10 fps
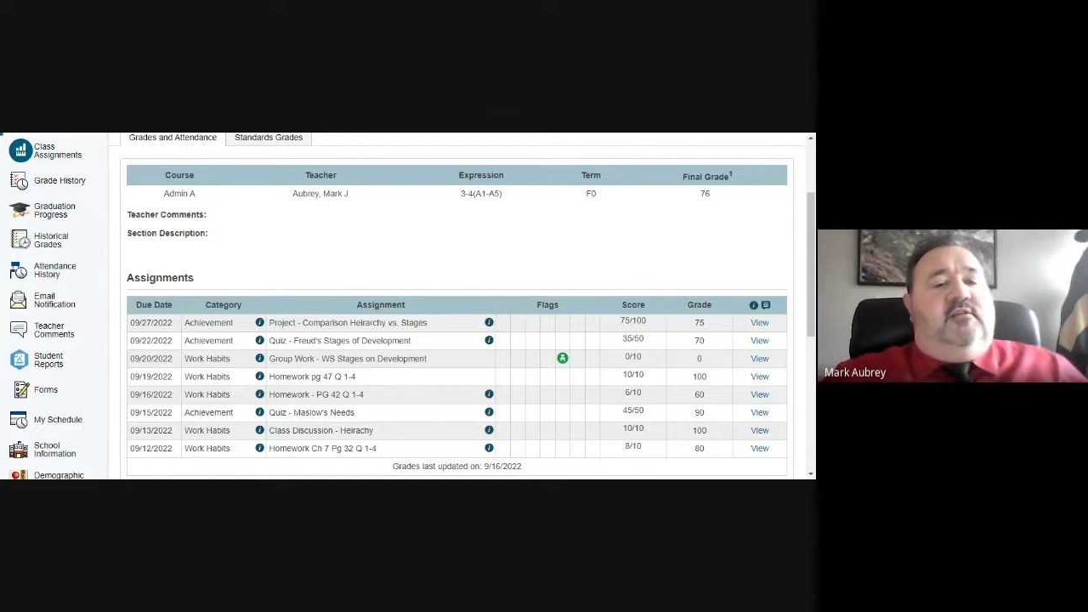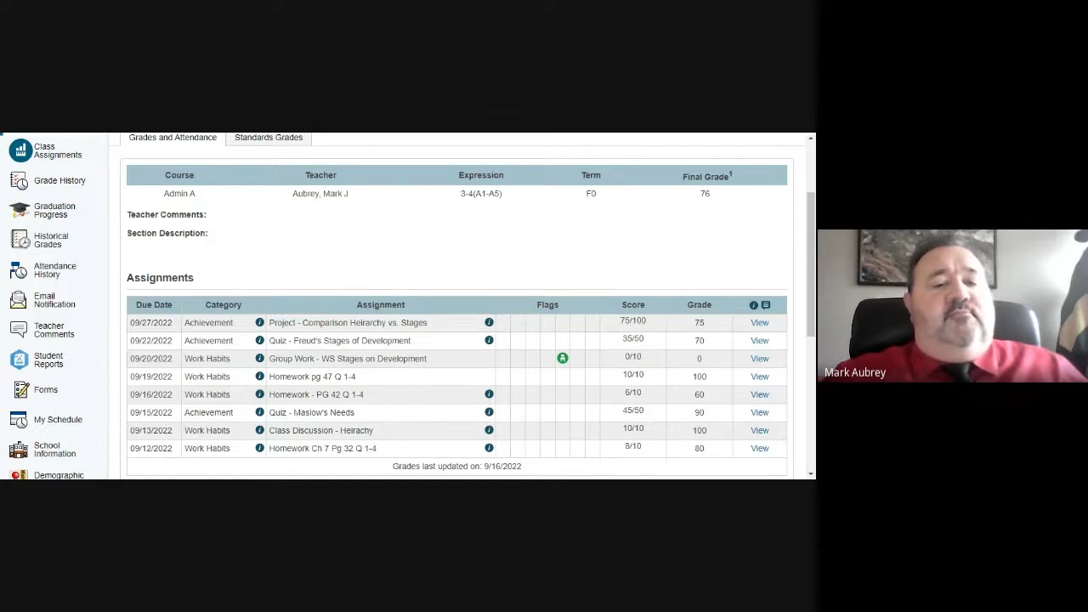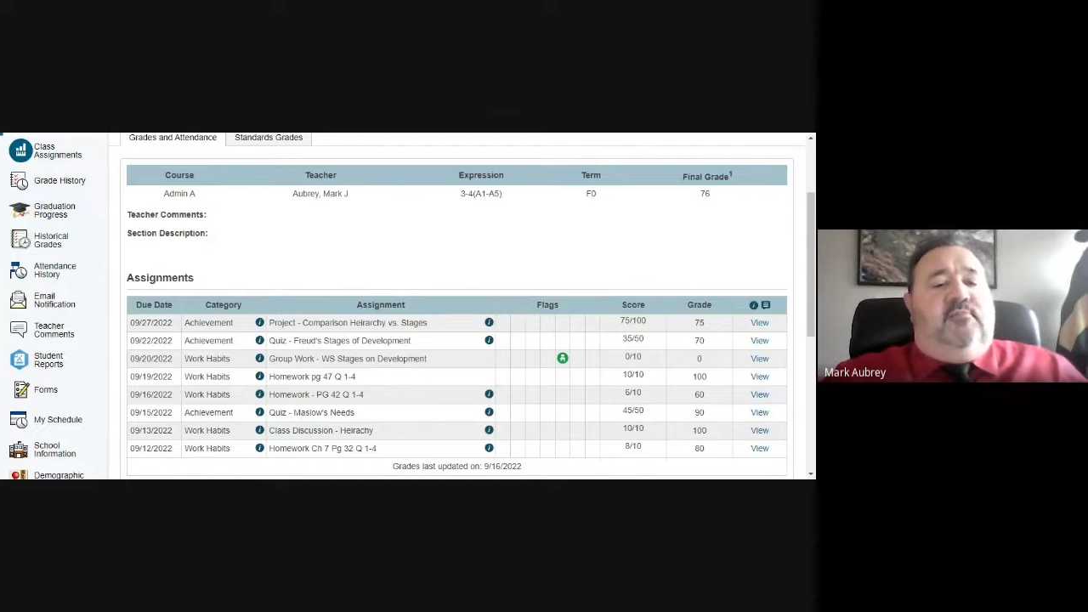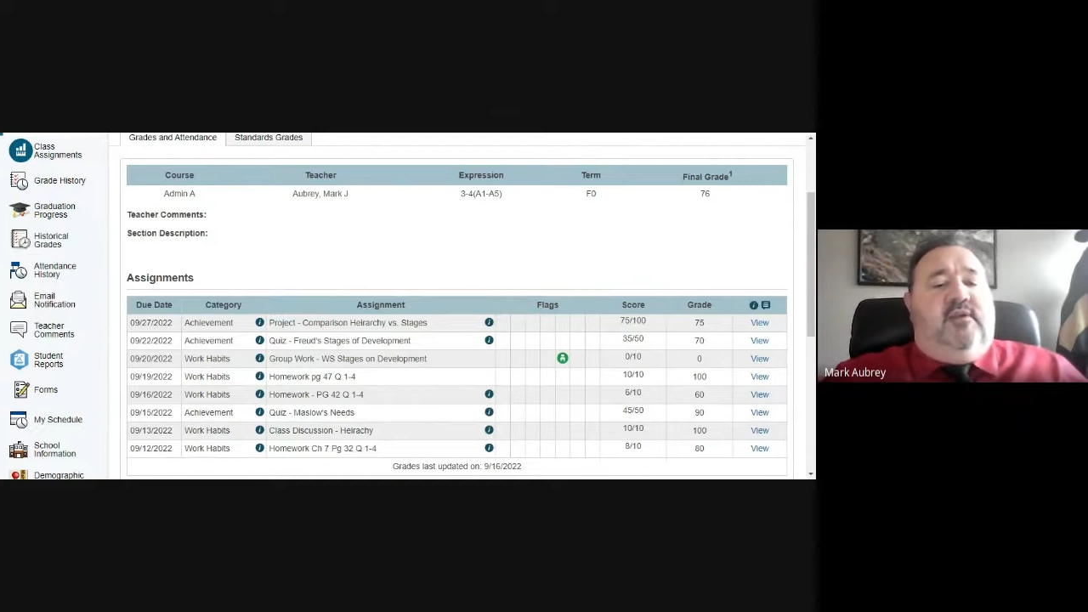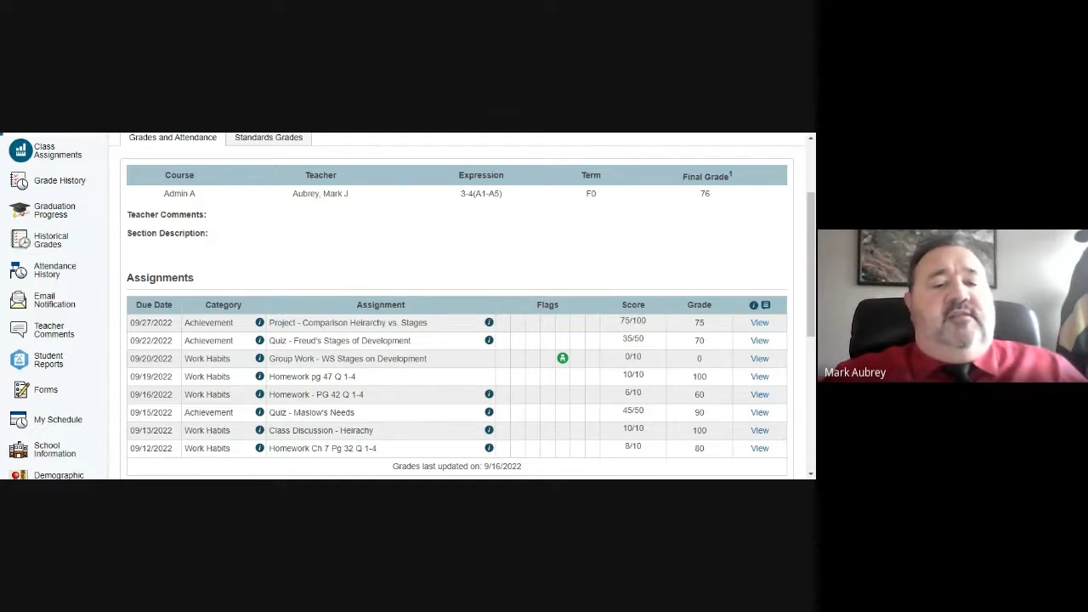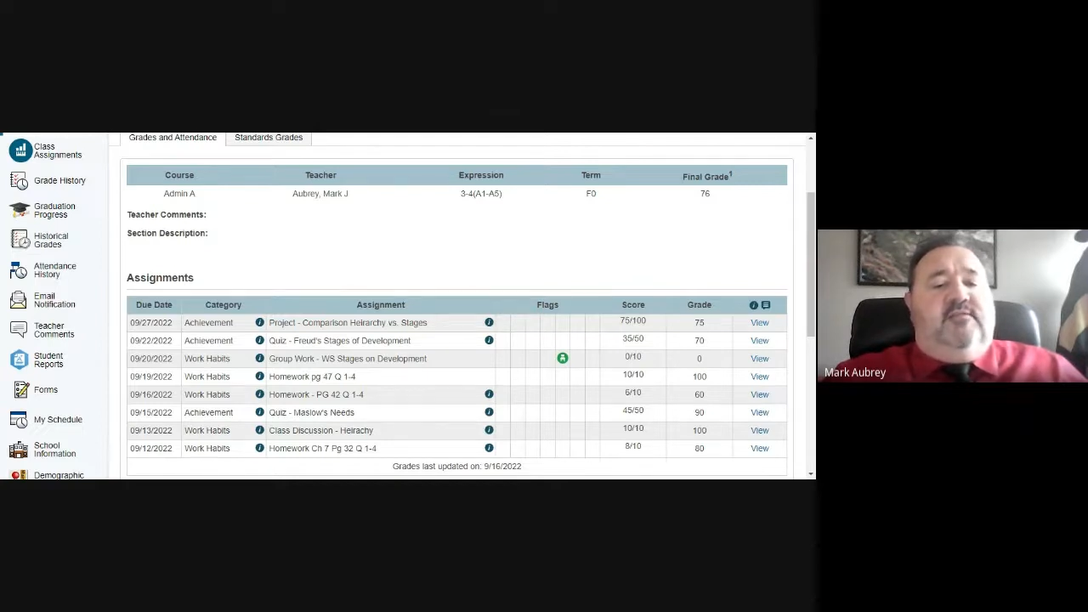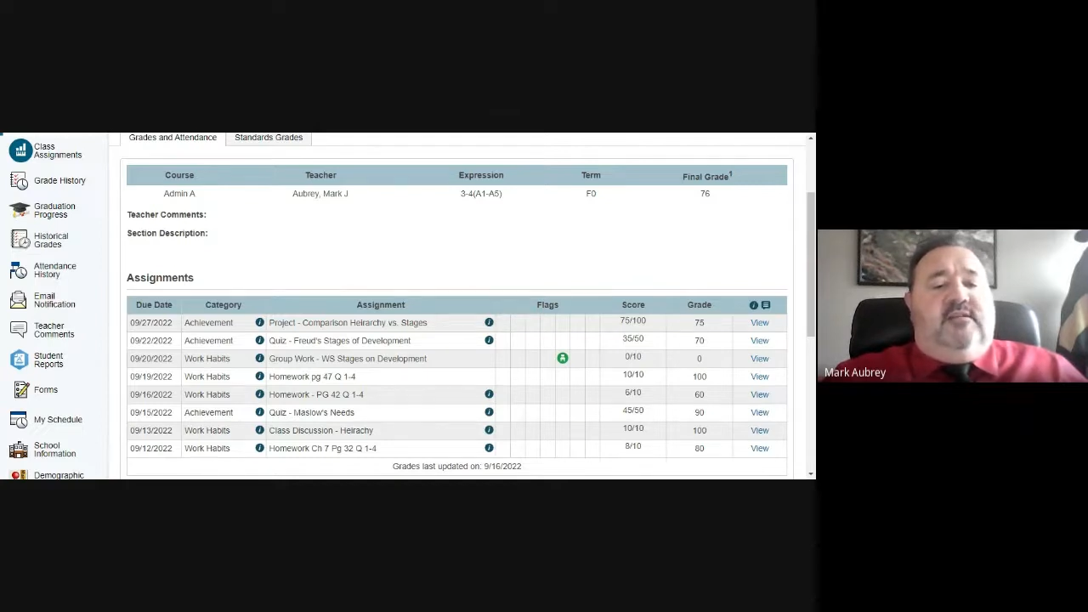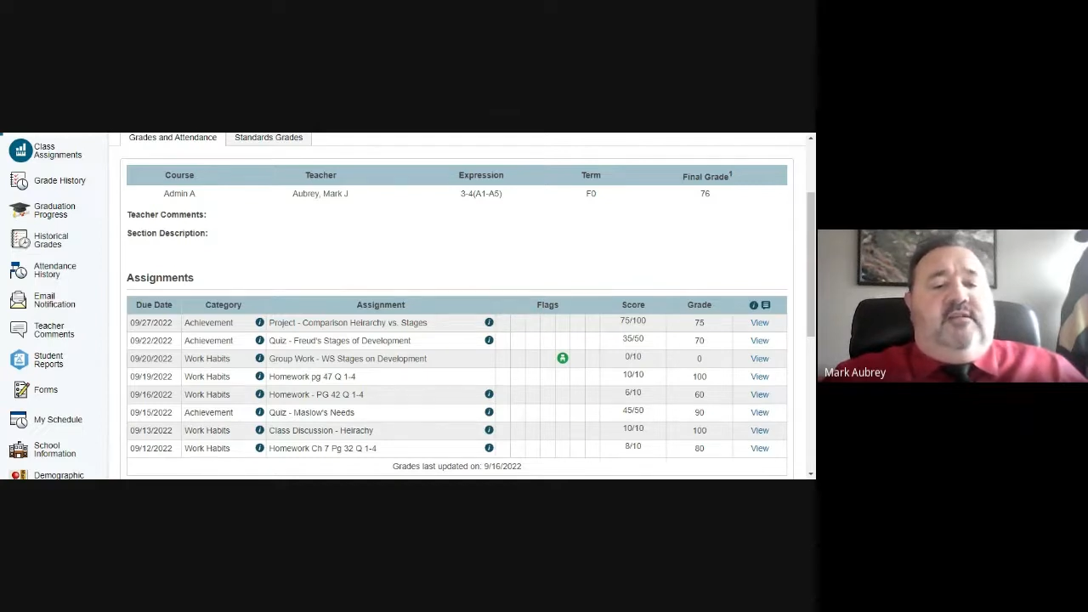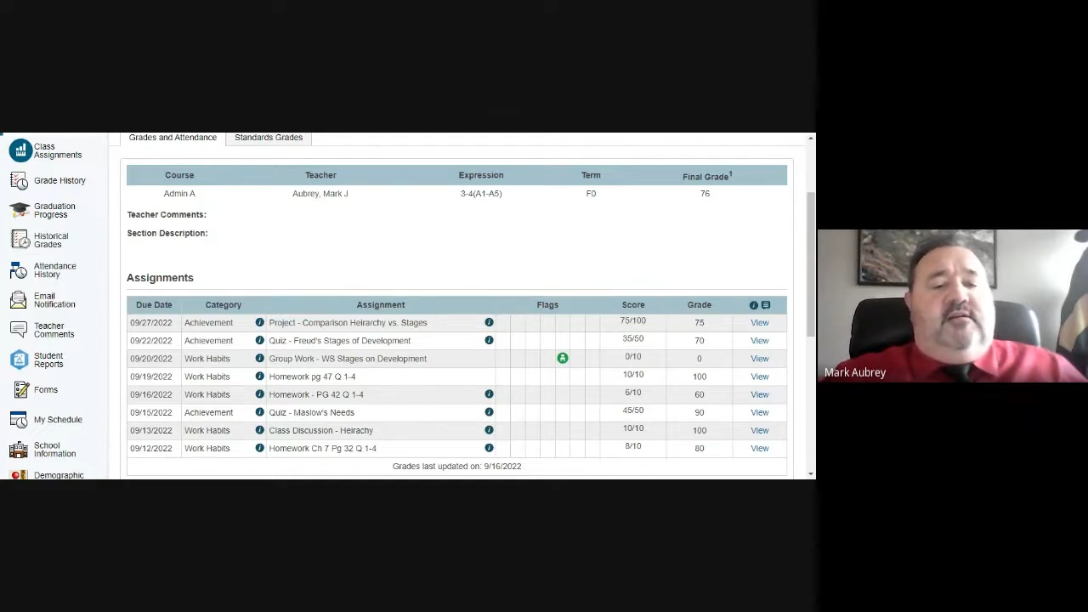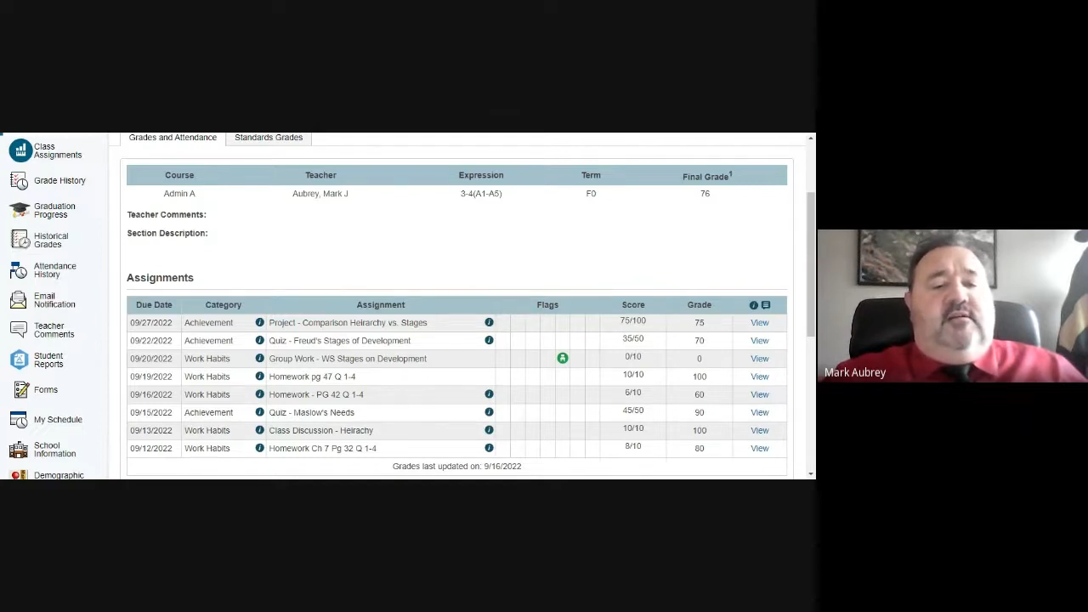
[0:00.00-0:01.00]

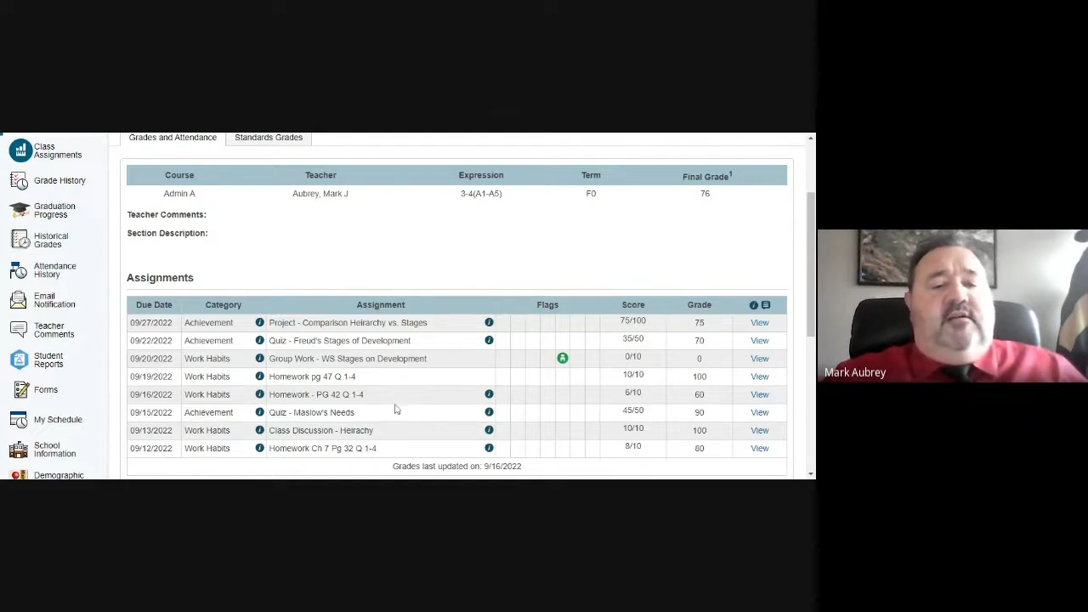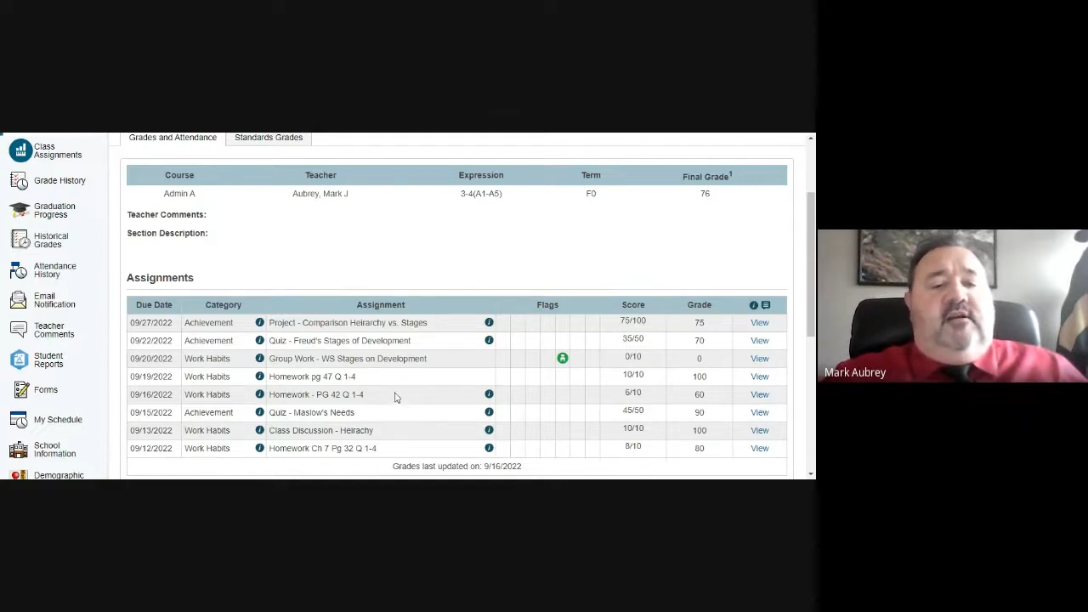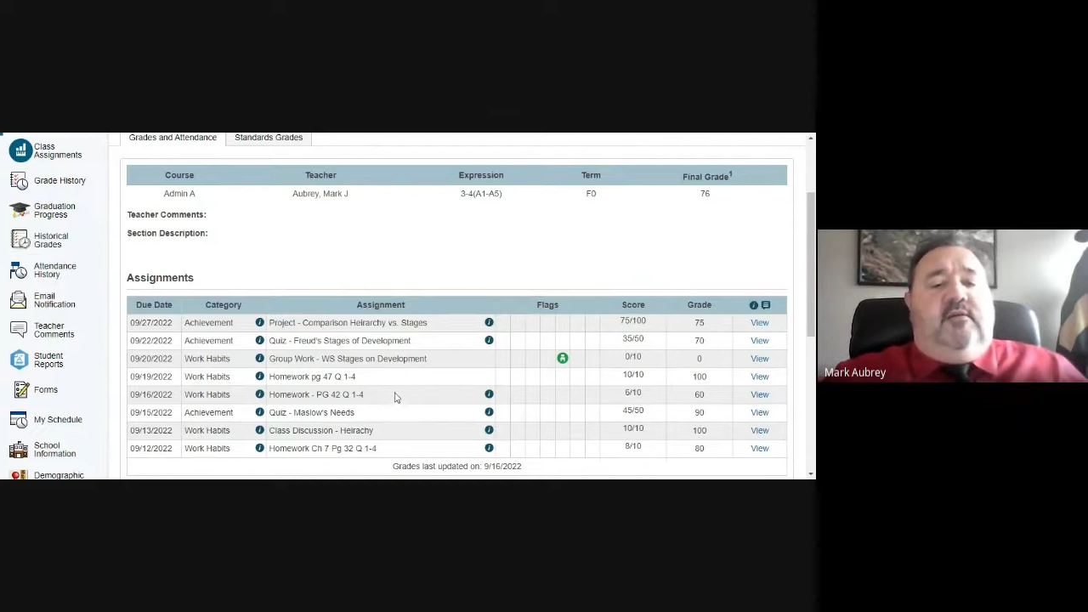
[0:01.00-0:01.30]
complacent here,